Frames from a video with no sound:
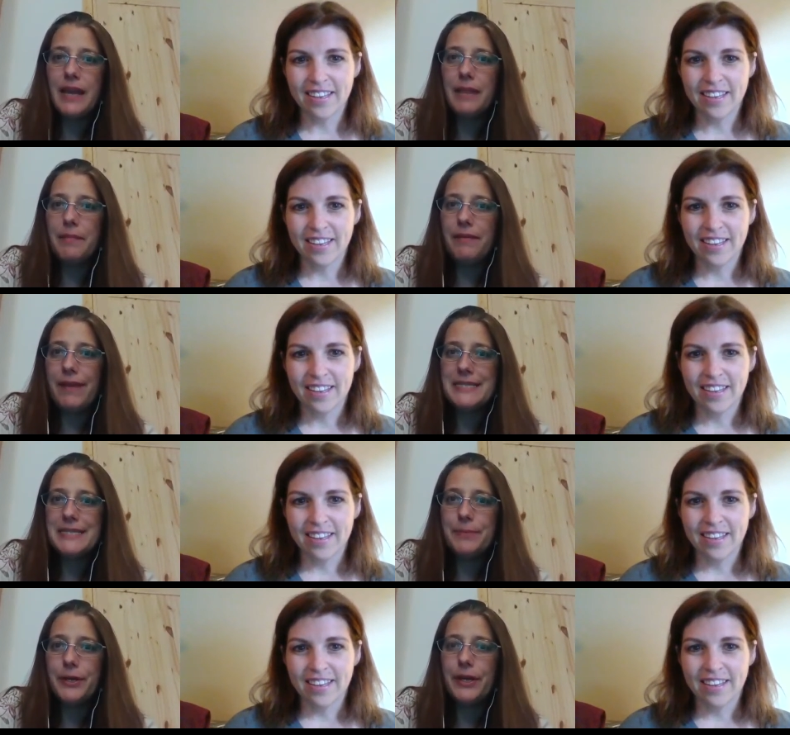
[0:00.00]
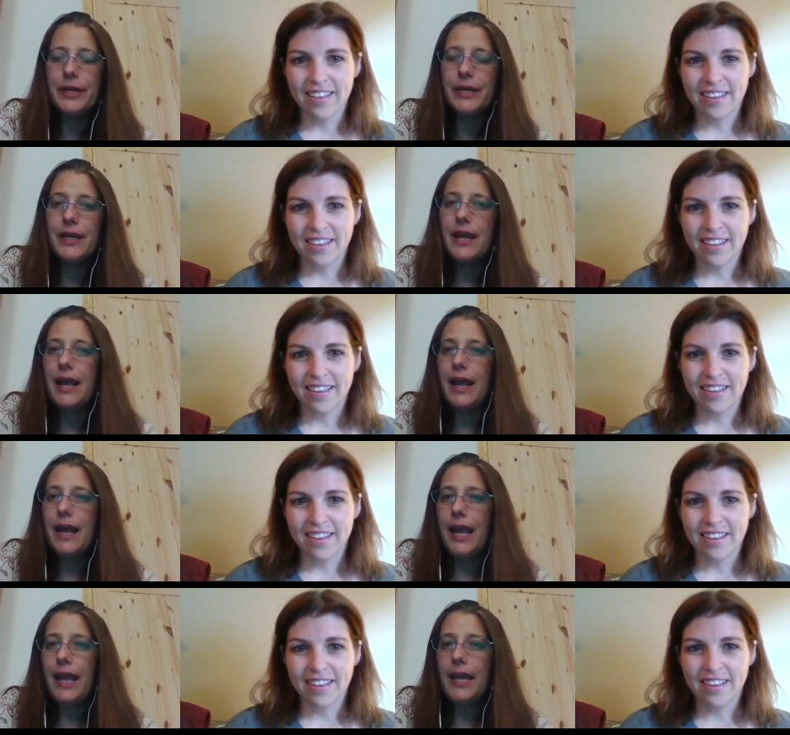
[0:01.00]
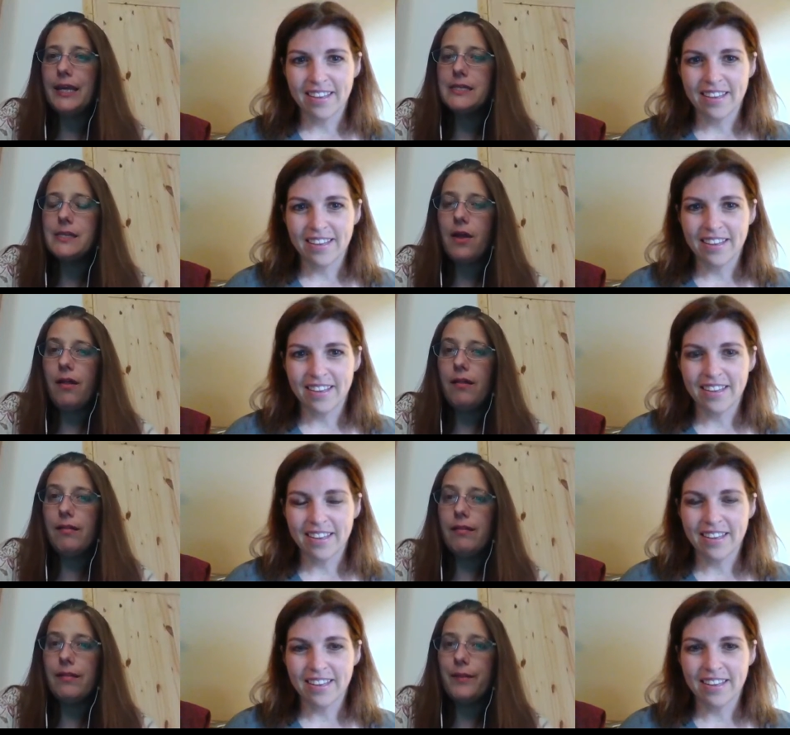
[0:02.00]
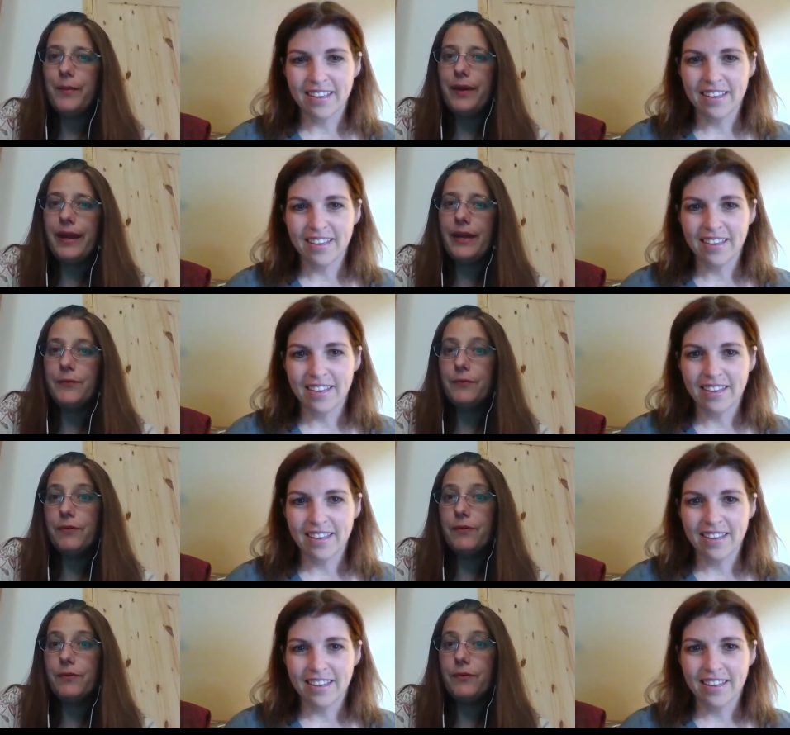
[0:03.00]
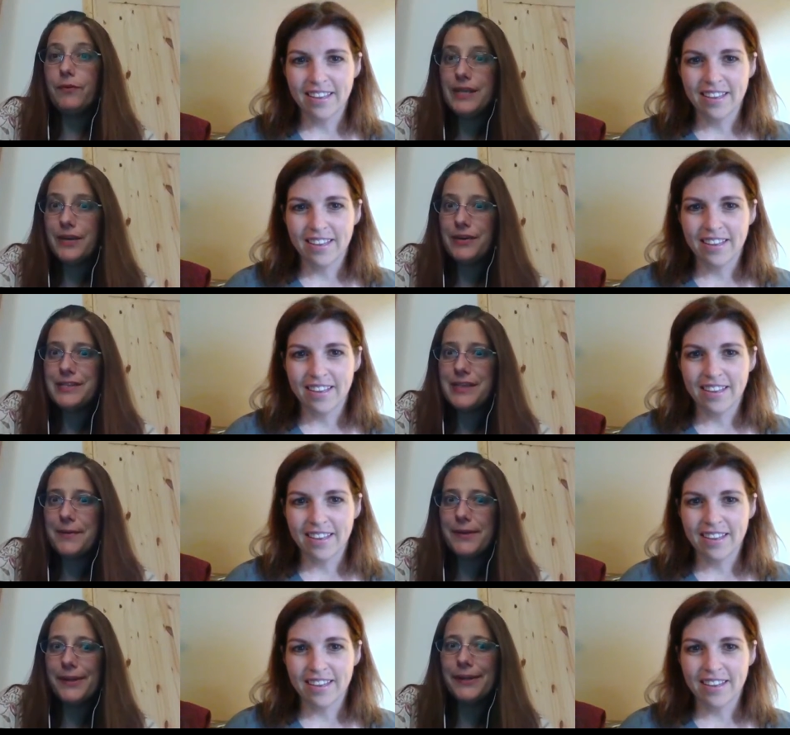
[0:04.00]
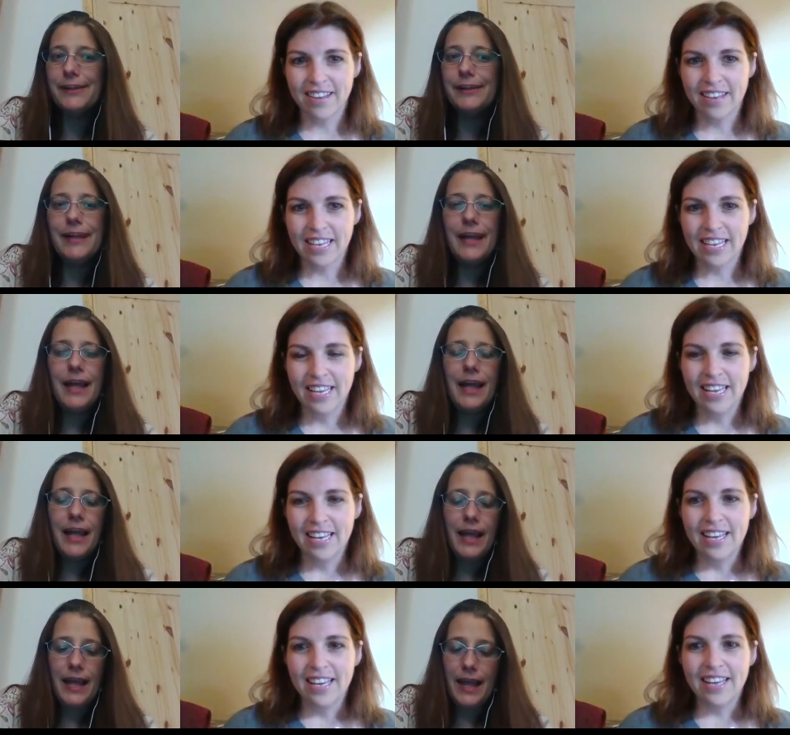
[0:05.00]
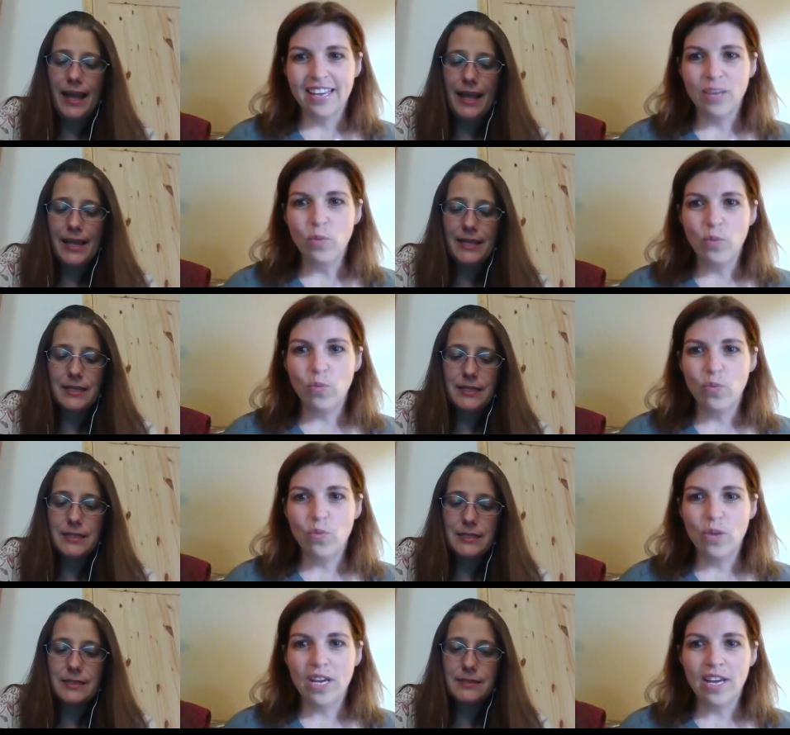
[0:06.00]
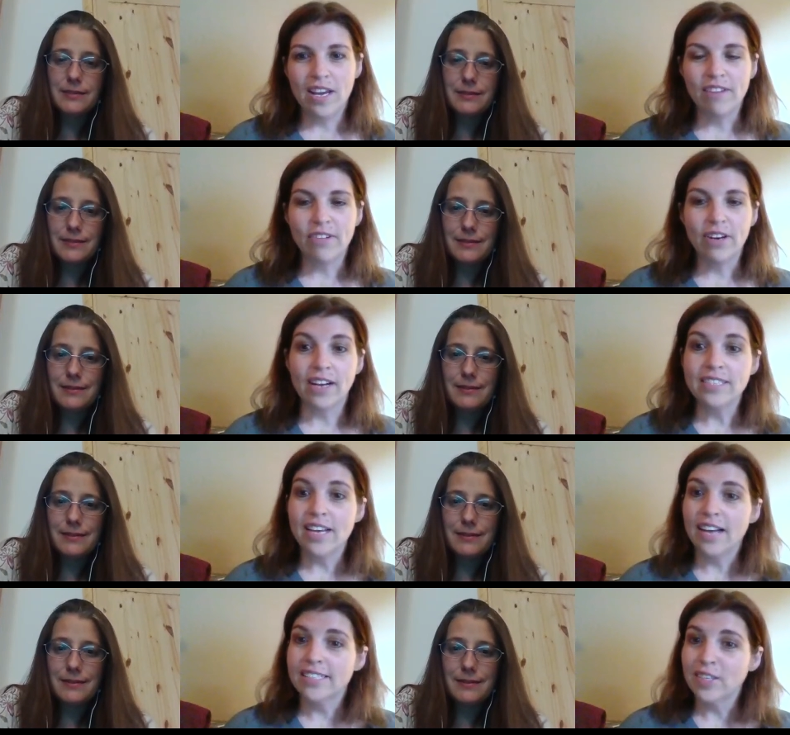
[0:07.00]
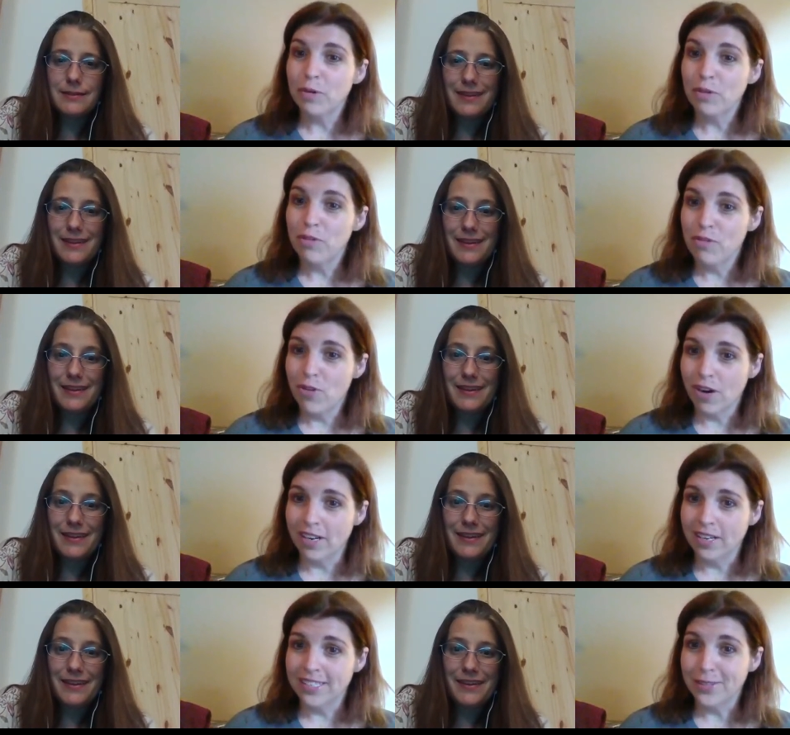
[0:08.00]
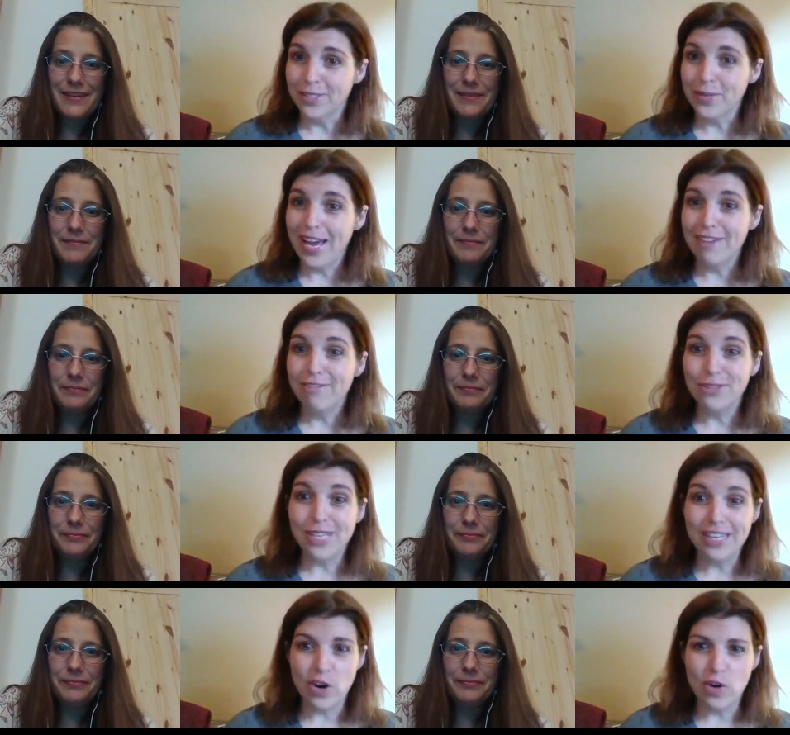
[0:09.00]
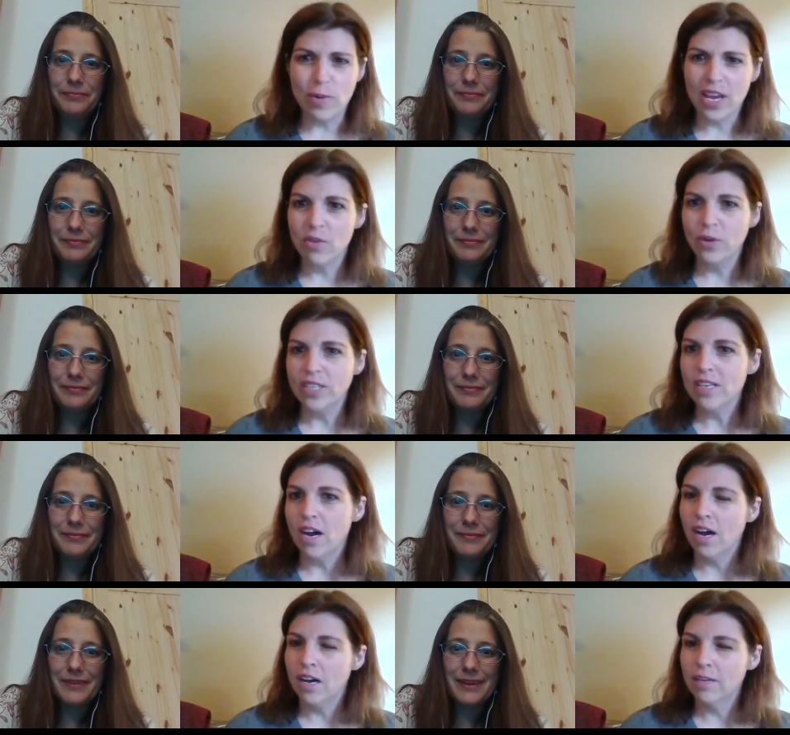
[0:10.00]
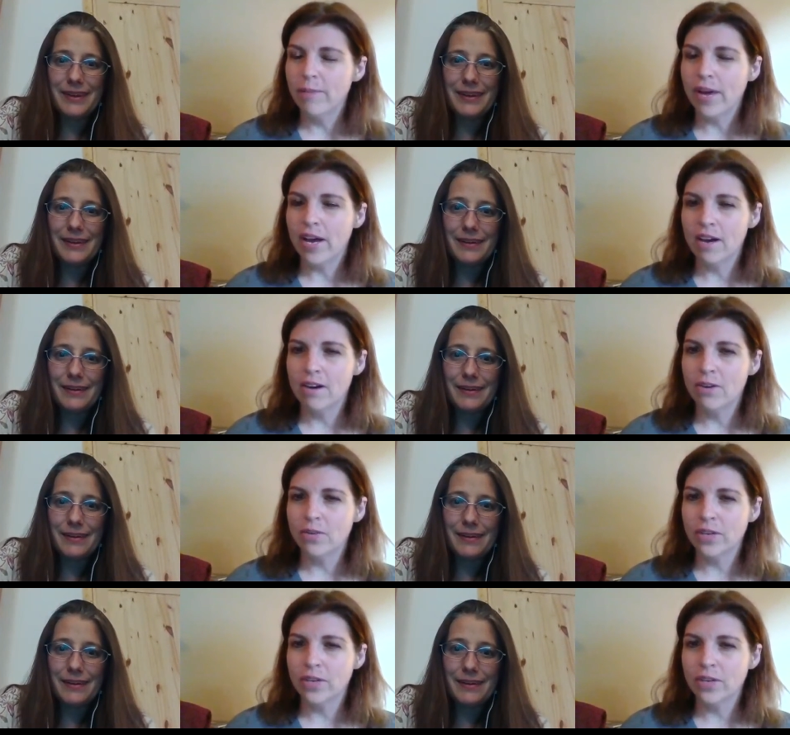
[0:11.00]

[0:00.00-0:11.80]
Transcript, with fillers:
Speaker 1: my Facebook, and I'll, when I can reveal my secrets, I will.
Speaker 2: And I forgot to ask you before, so it's okay if you say no, but can we talk about